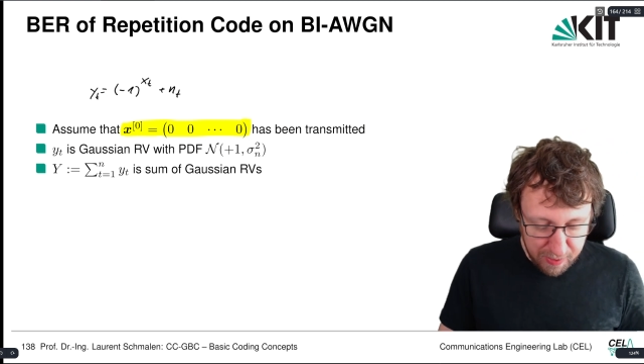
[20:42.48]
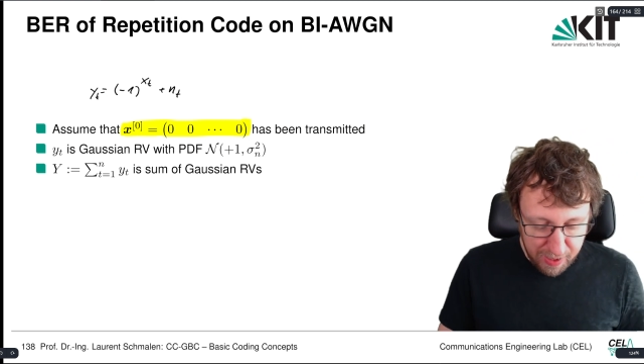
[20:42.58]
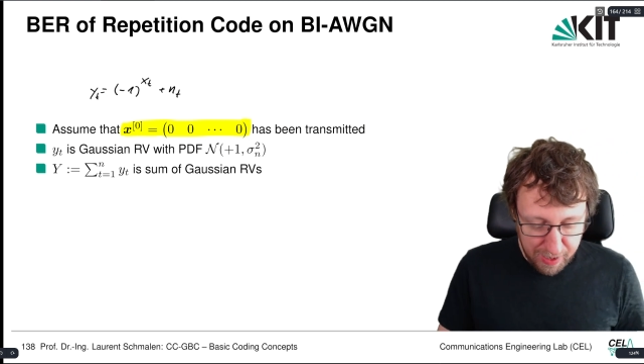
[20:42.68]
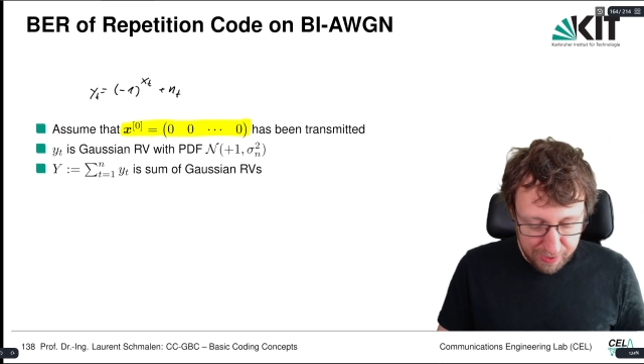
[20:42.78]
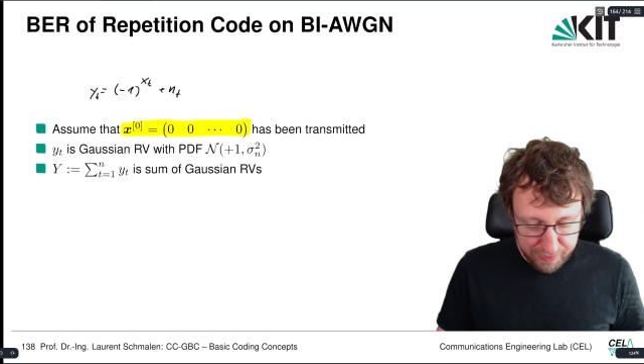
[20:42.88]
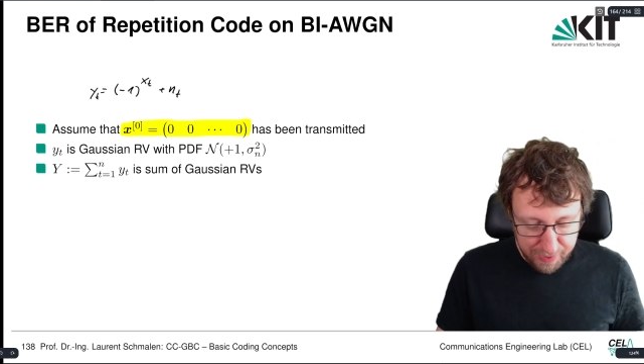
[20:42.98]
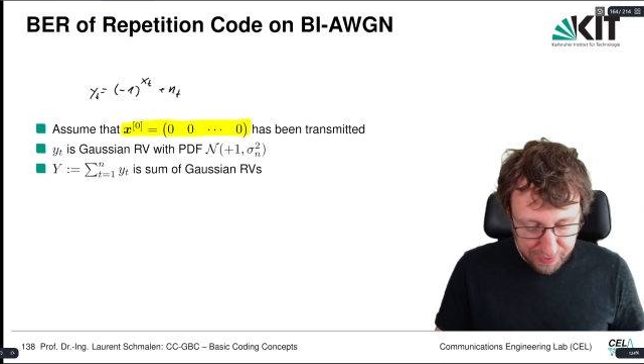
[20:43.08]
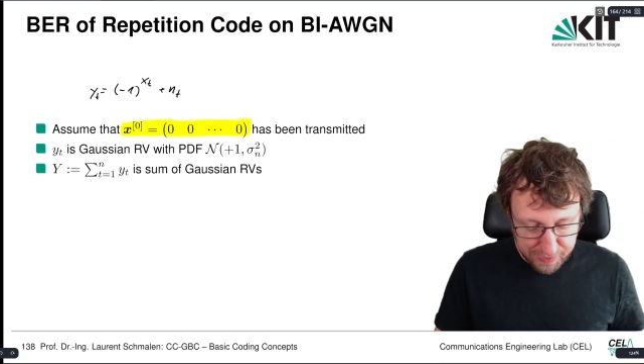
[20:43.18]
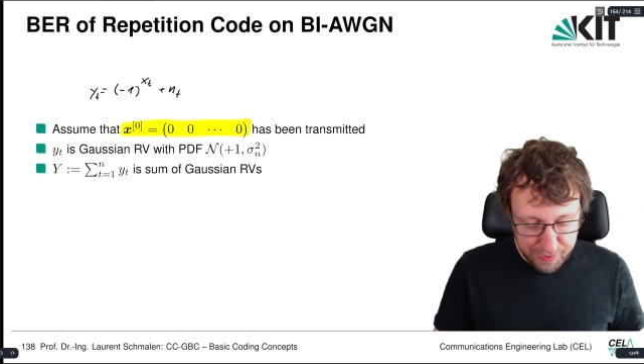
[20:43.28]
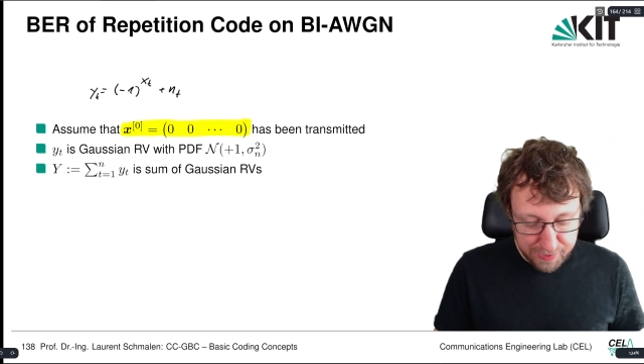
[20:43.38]
And
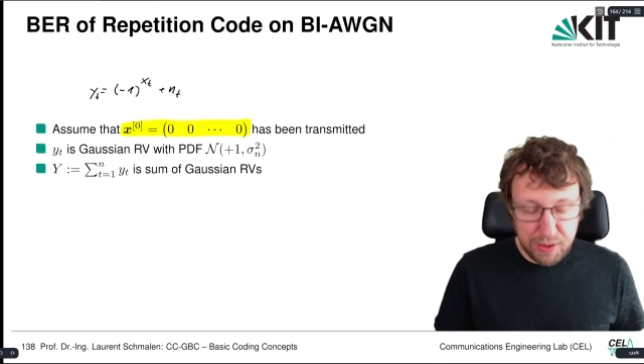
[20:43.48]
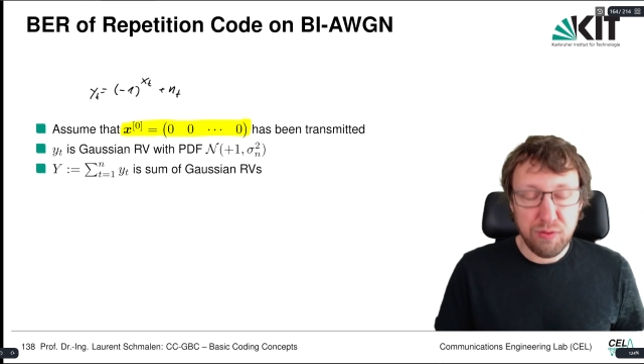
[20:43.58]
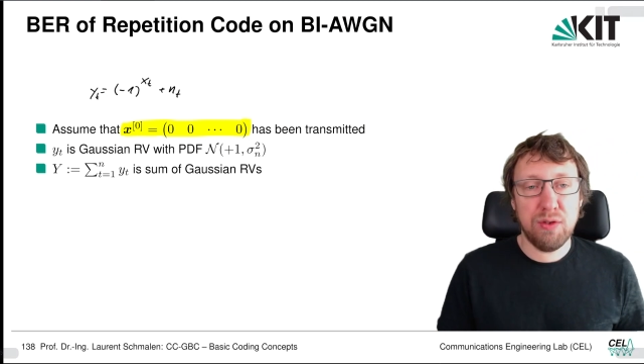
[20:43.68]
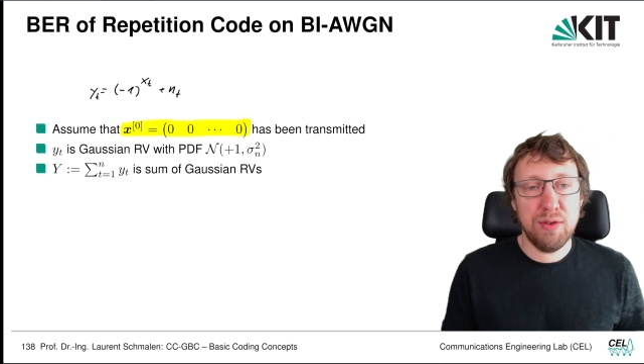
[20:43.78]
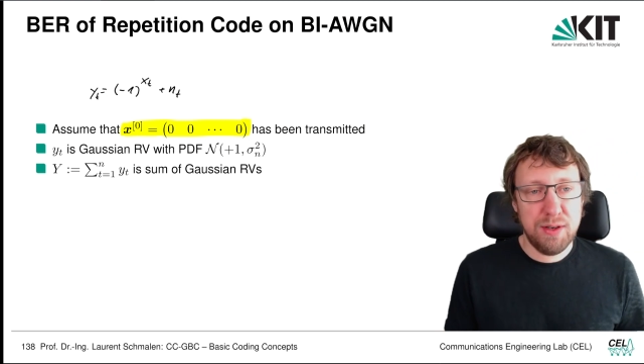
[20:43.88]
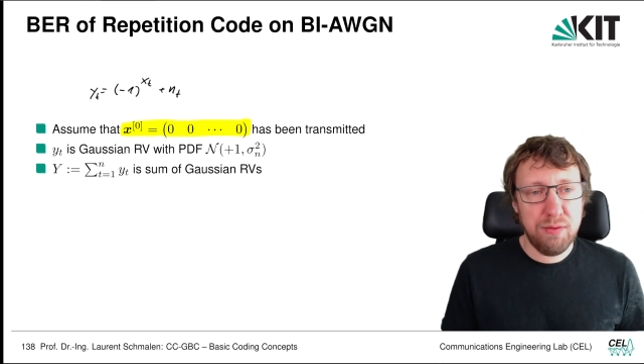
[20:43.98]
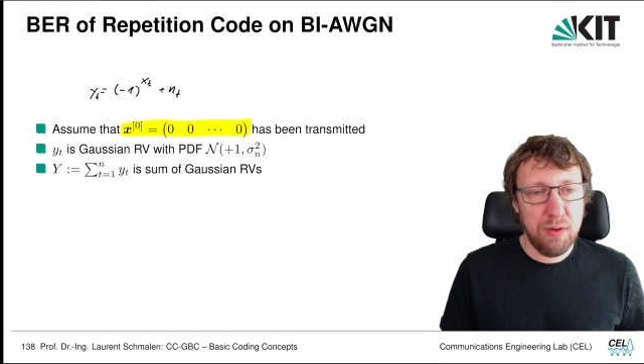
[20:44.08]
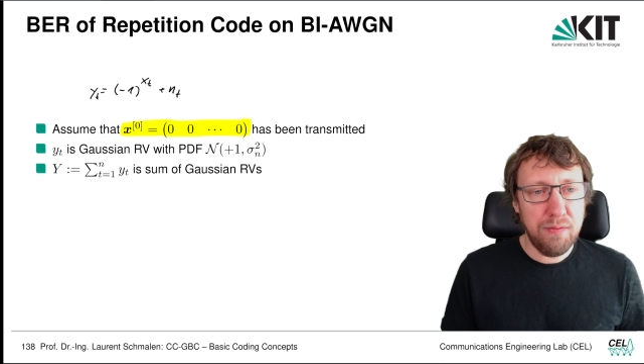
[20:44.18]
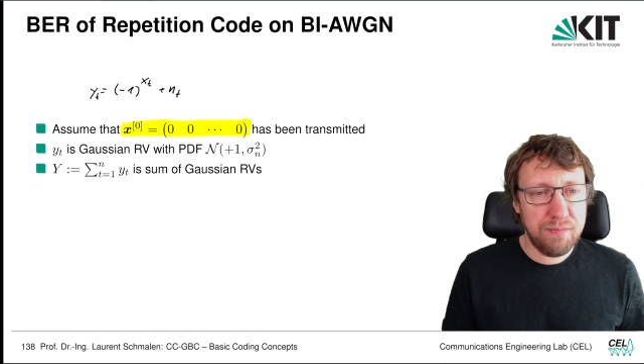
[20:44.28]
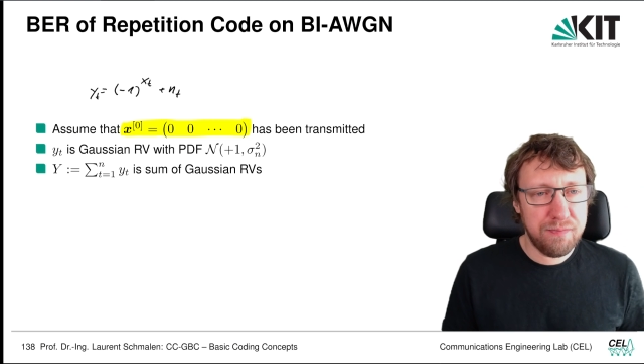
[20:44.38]
xt is equal to 0.